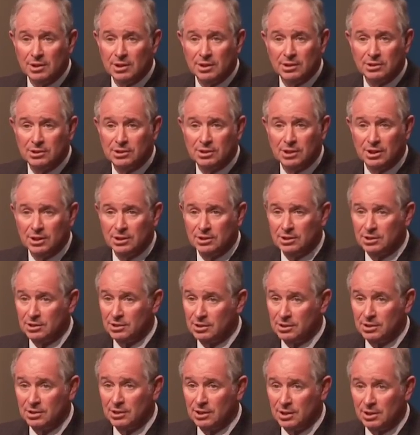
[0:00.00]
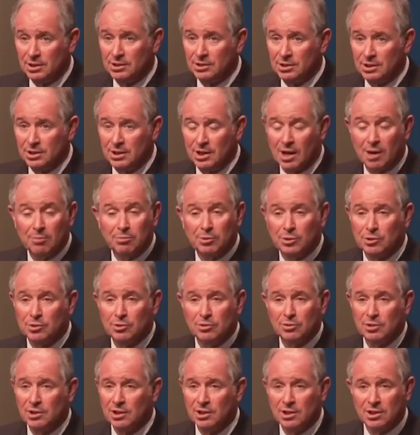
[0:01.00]
it's, it's, it's an
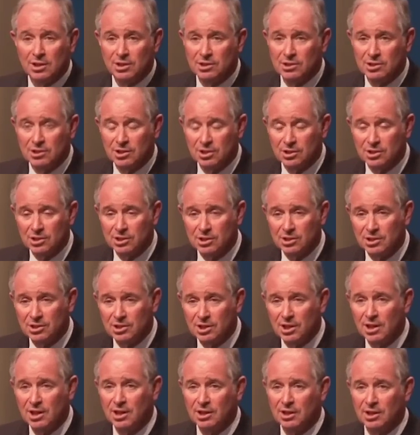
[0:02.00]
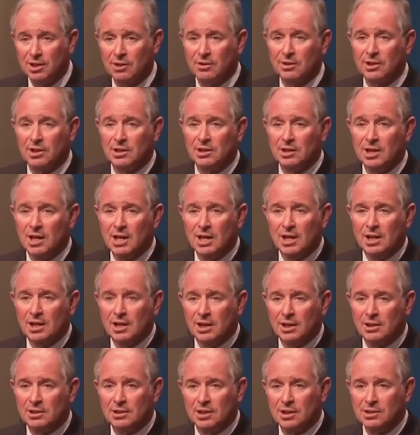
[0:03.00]
opportunity that's just sitting there. It,
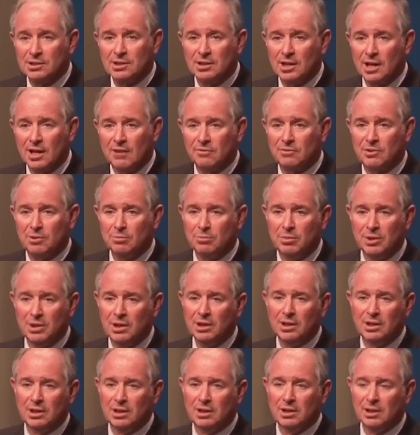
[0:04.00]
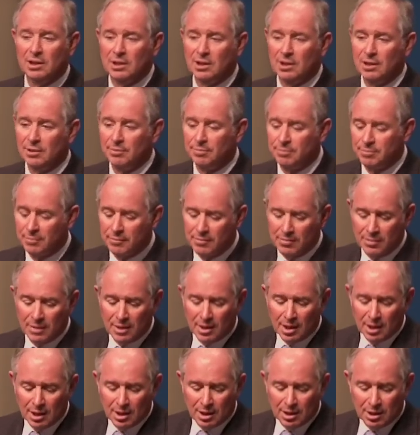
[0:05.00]
it doesn't have to be,
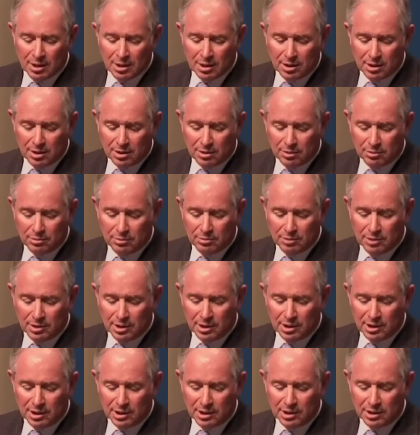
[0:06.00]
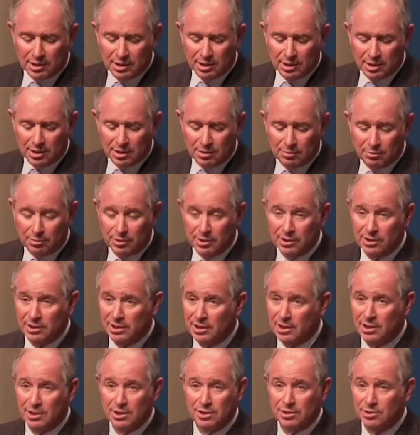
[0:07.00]
uh, you know, uh, in, in, a
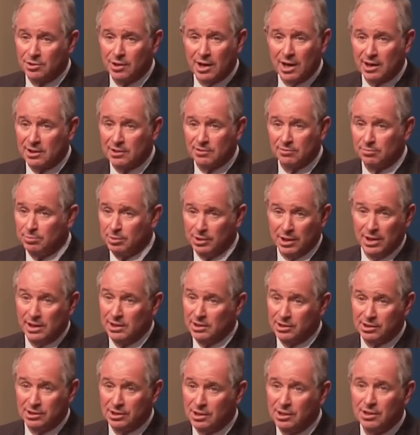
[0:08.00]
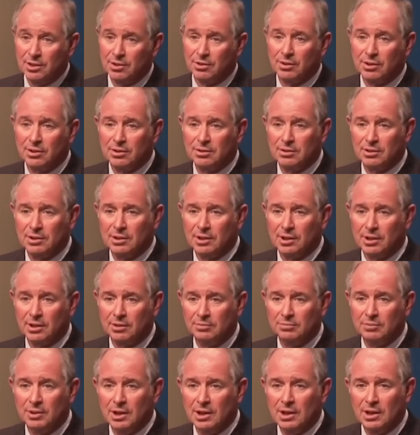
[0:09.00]
really unattractive place either.
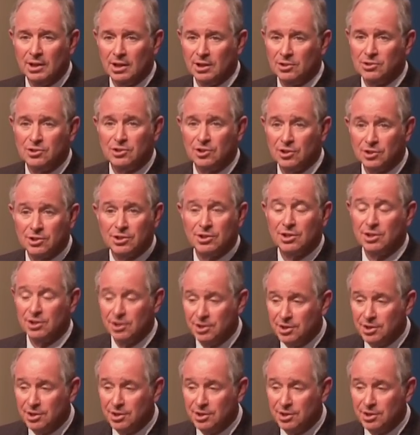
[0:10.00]
Uh, it's just a